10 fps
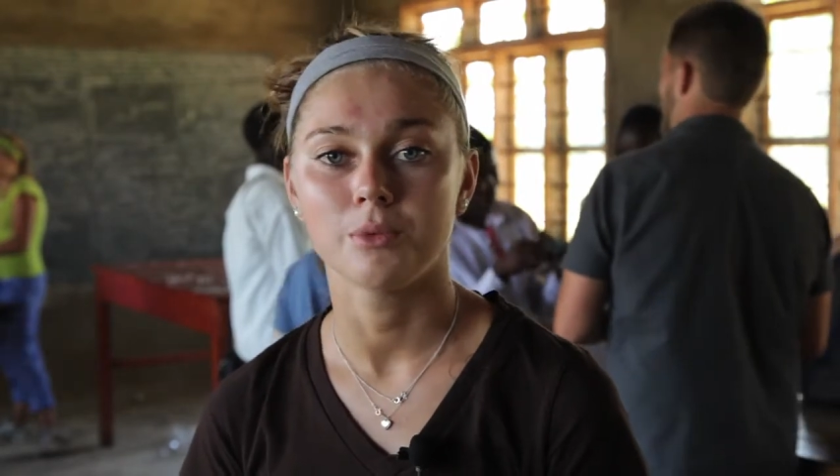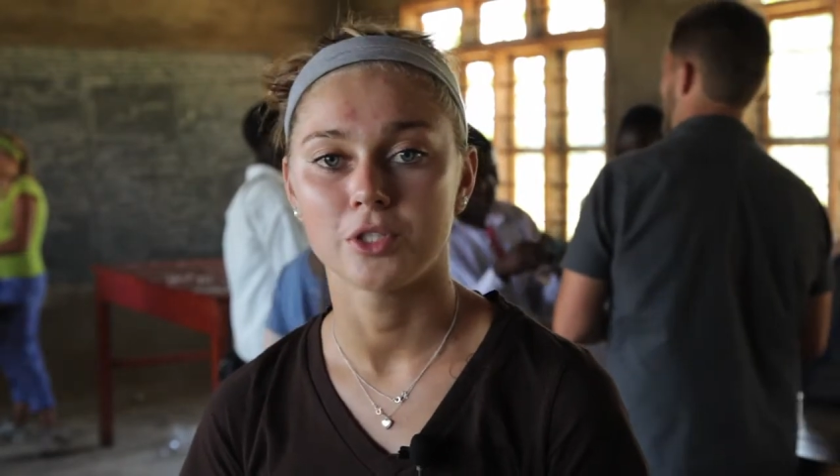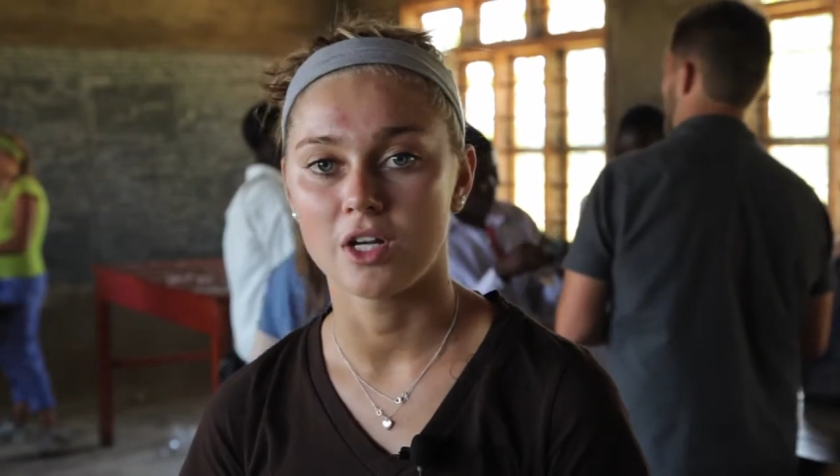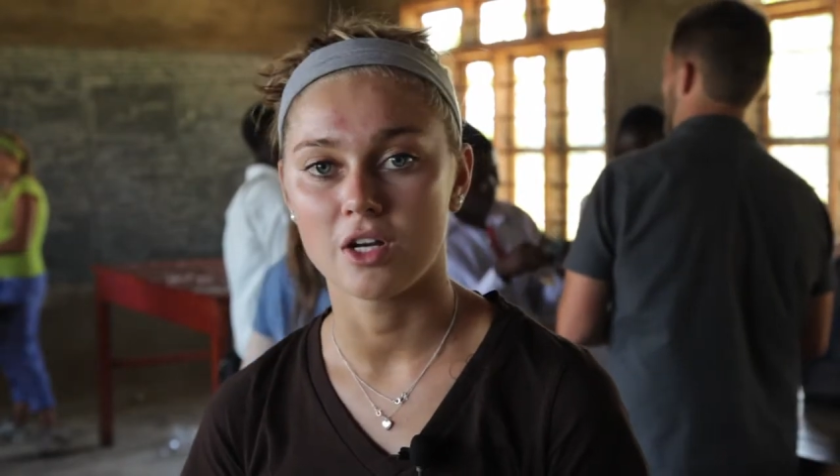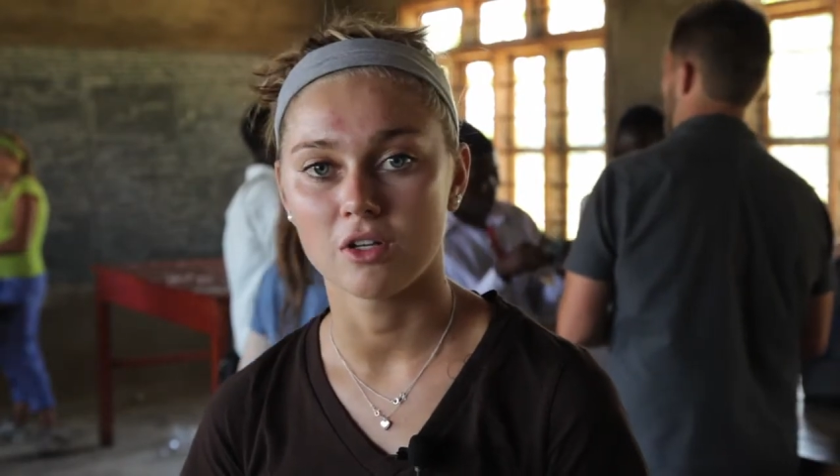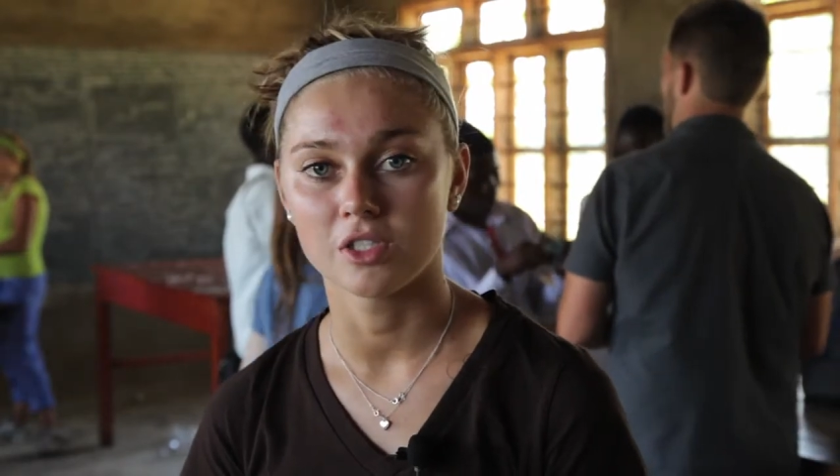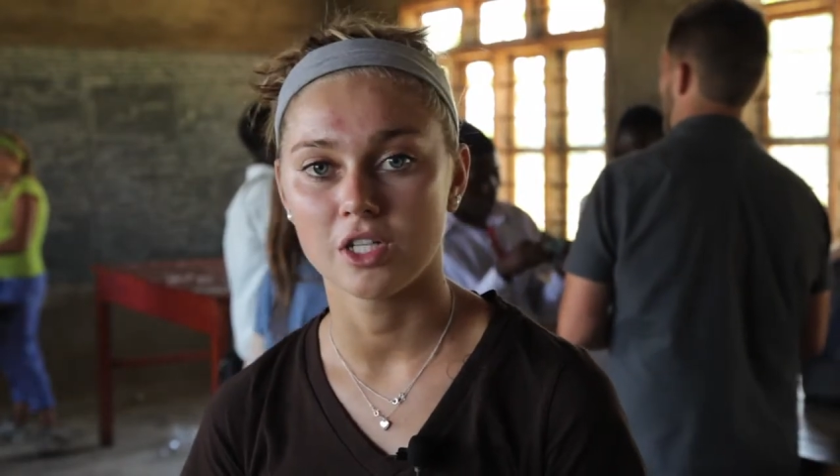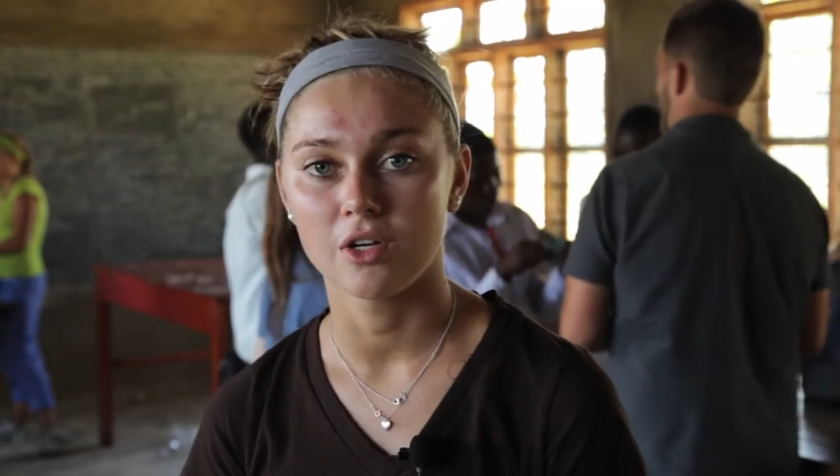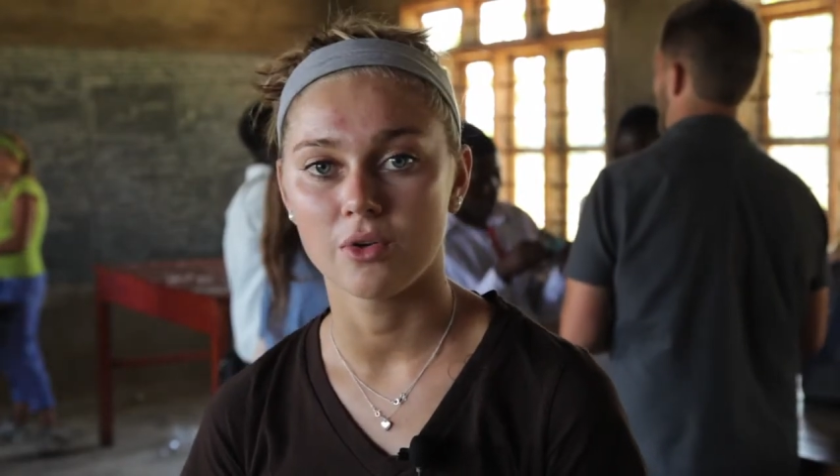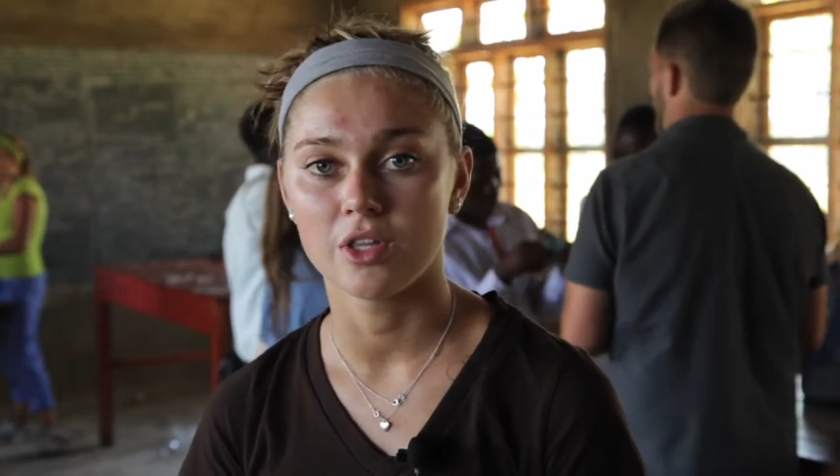Shawn
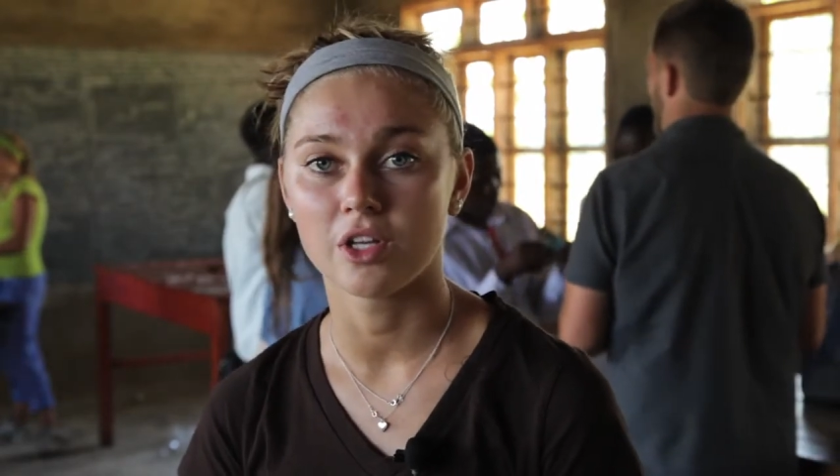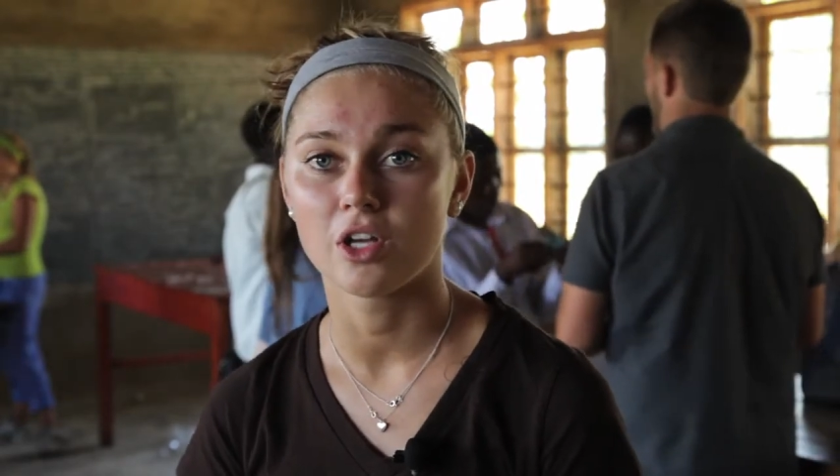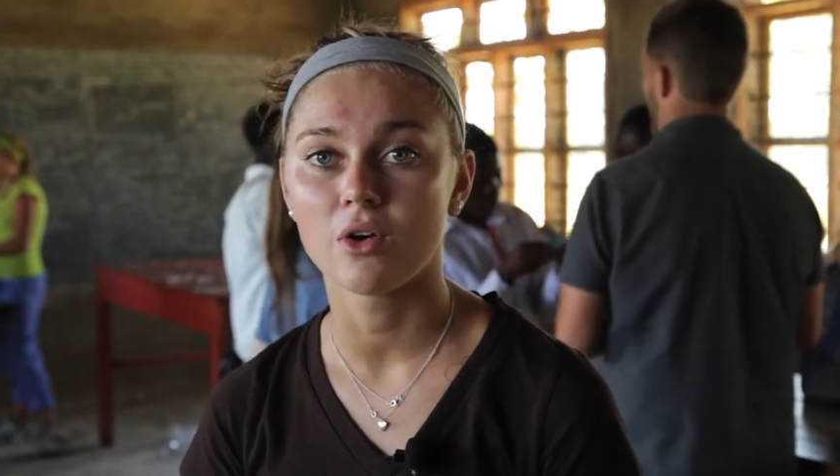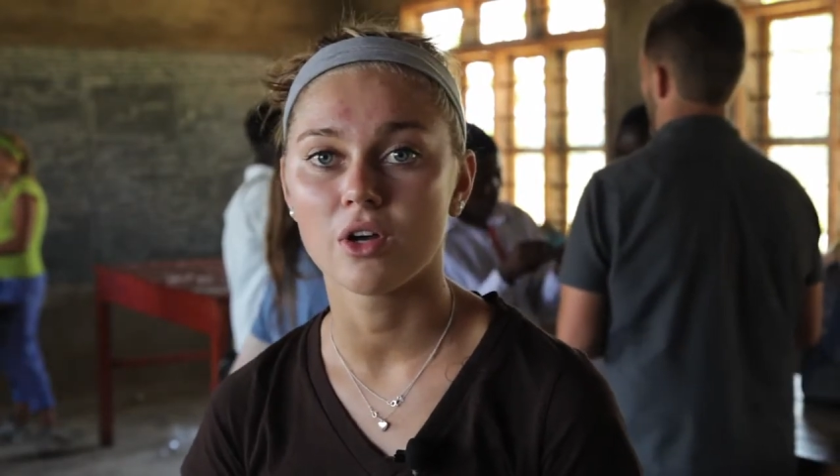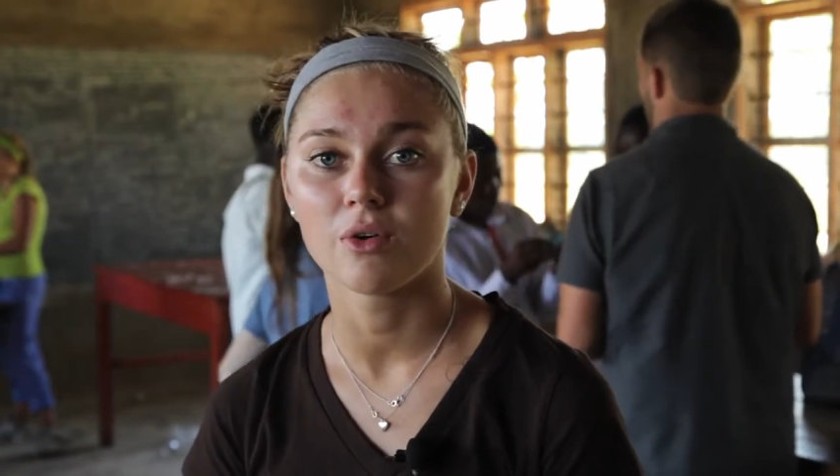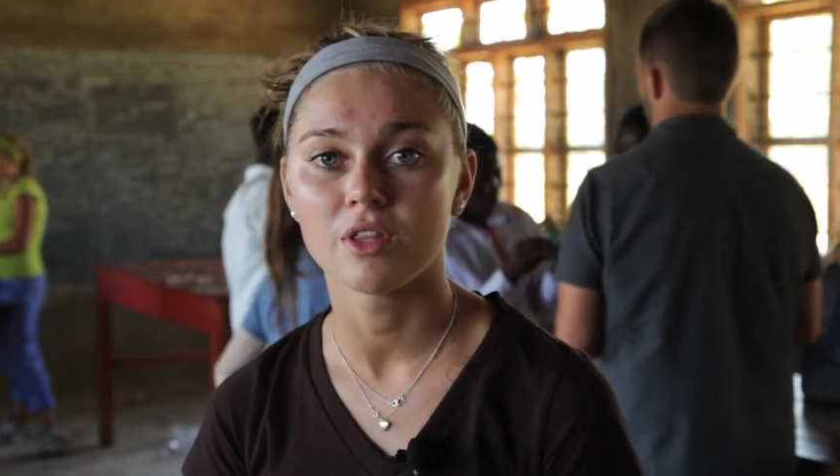also and the cocoa